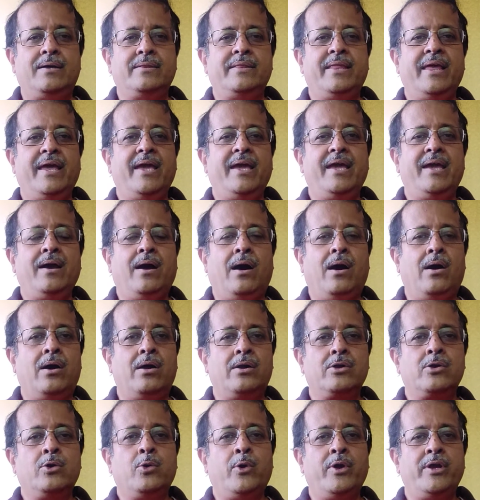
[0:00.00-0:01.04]
they
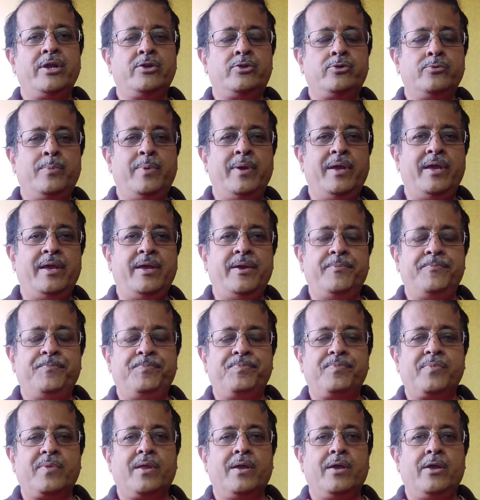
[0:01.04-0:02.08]
are going to be
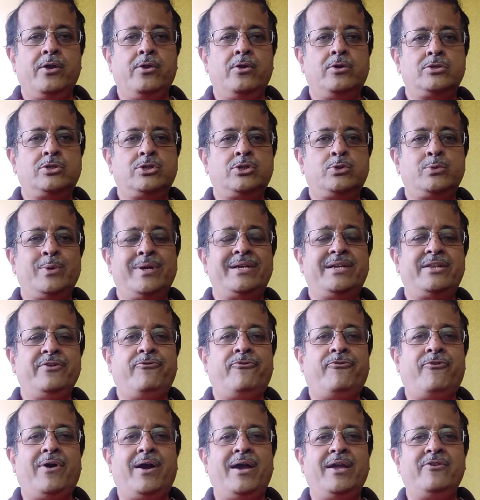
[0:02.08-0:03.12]

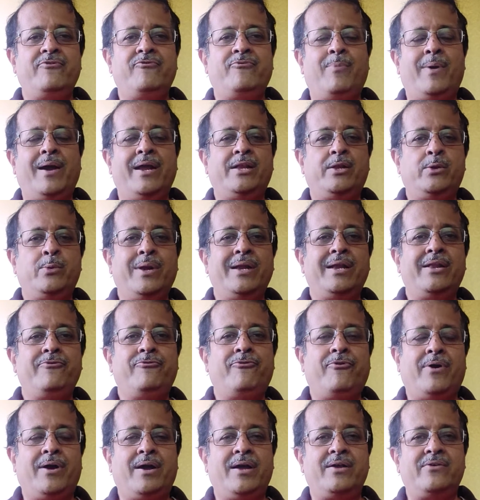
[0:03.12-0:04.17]
25 by
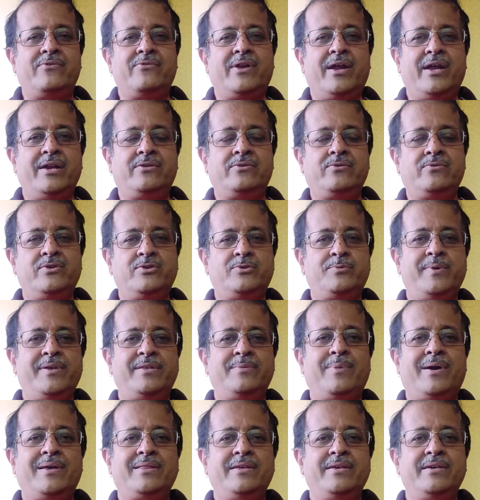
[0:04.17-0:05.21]
25, right? So which
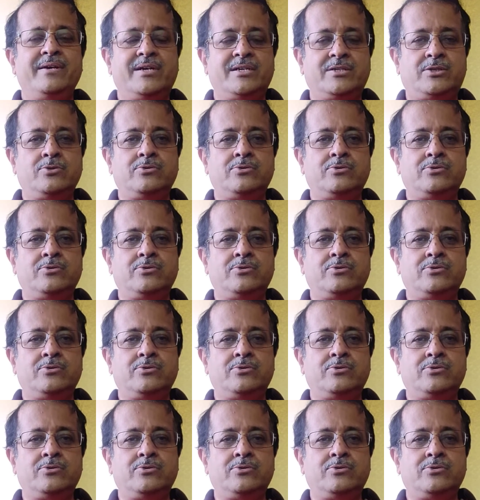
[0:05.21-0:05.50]
means by the year